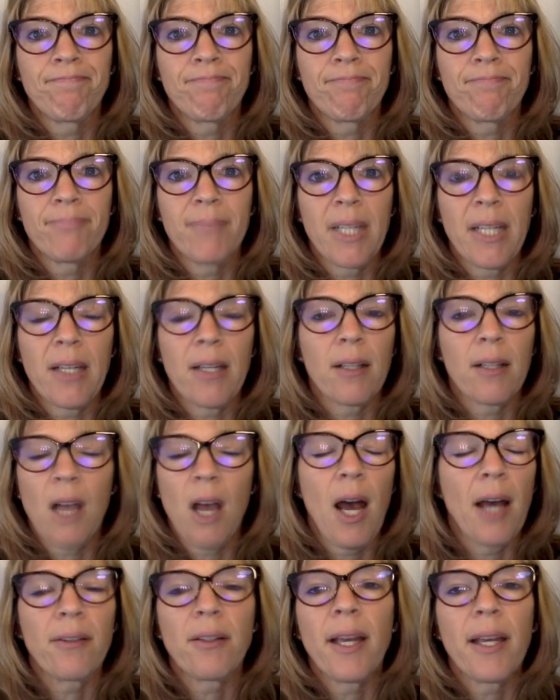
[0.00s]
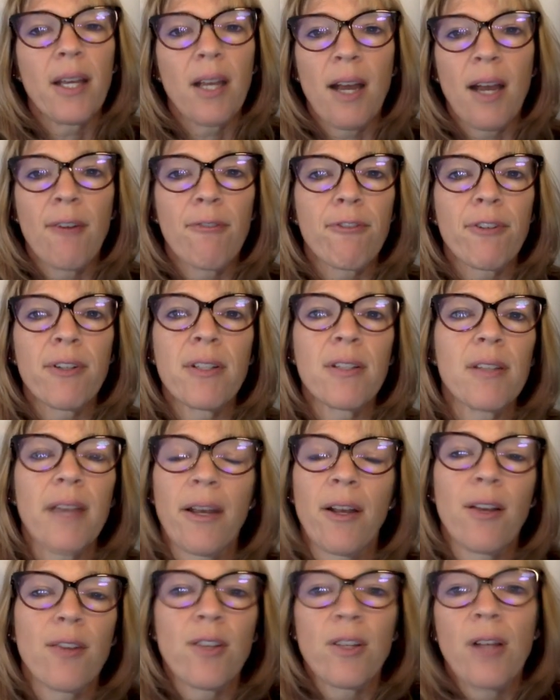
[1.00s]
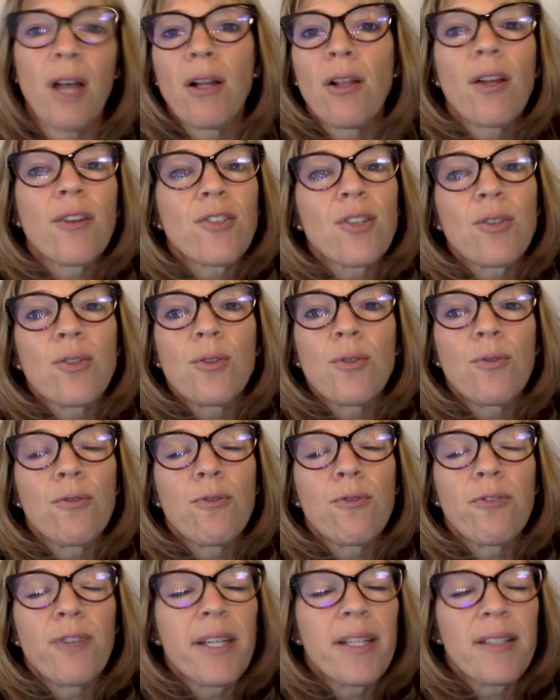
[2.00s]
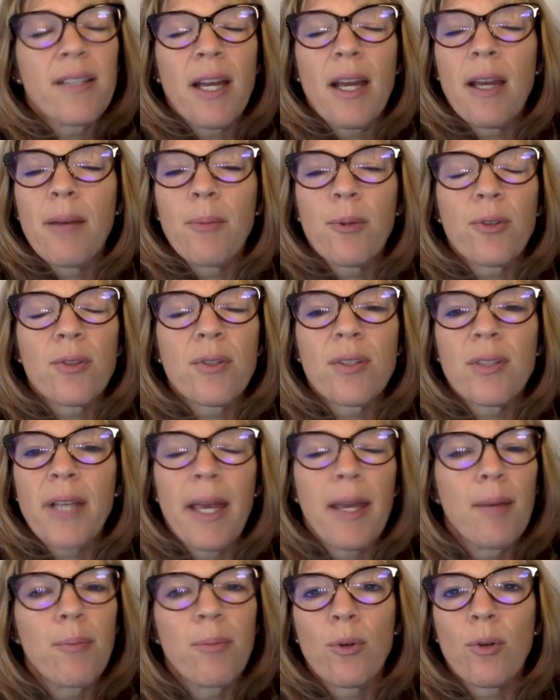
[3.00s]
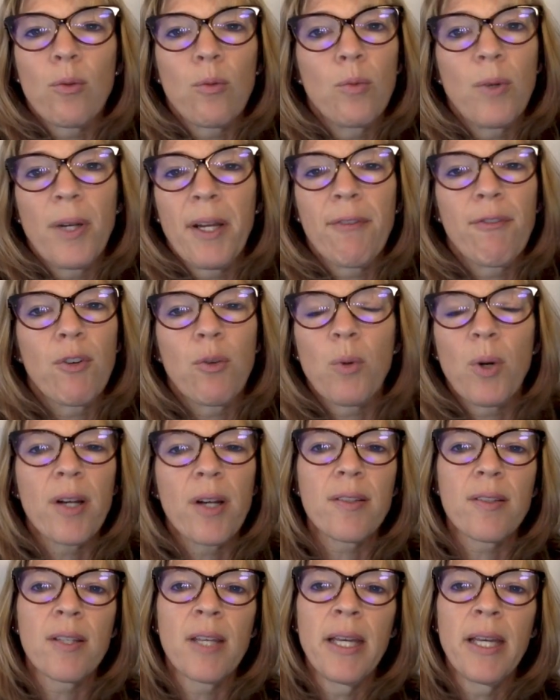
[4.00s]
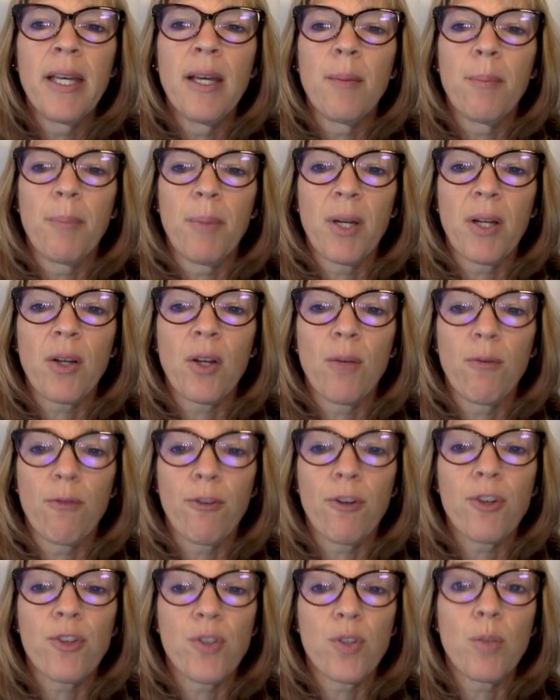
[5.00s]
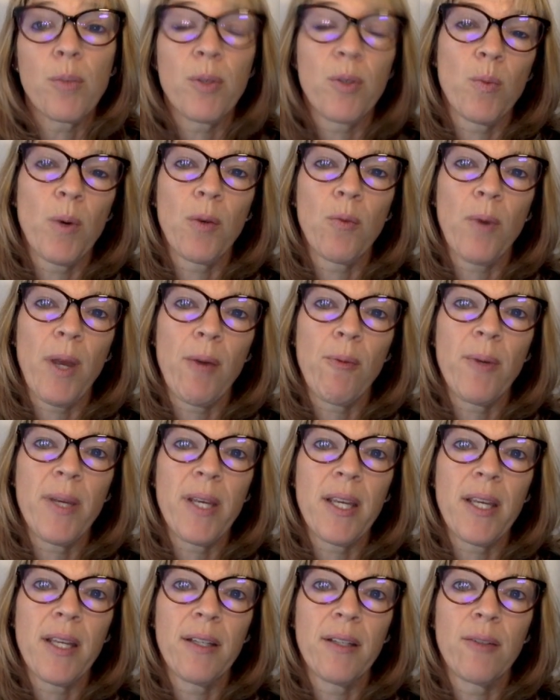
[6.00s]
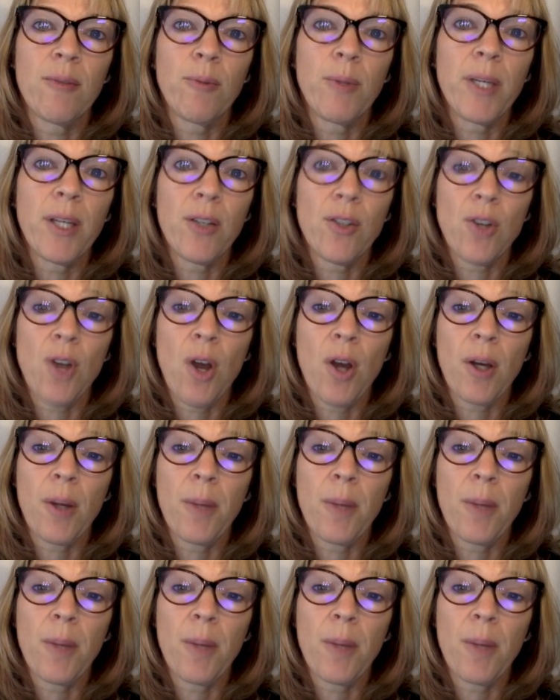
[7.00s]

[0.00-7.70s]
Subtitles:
like an online conference. I'll also do FaceTime or Skype or whatever works. But Confer Zoom is one way we can talk.